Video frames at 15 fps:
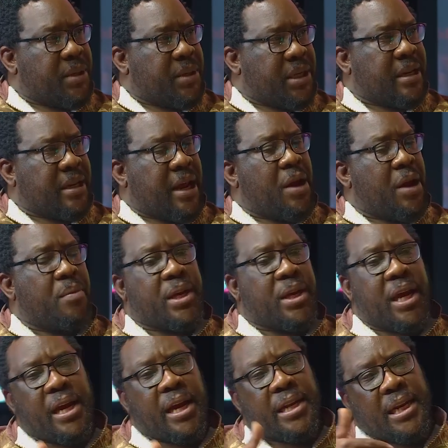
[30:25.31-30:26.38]
being the
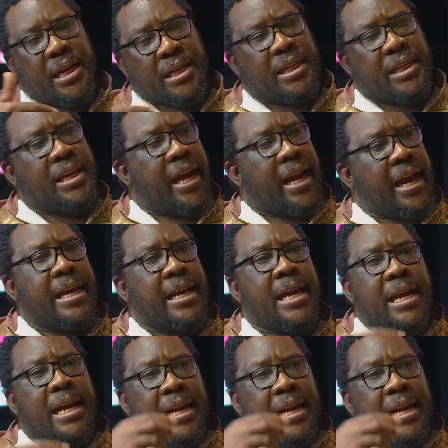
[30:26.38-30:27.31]
MK, and the DA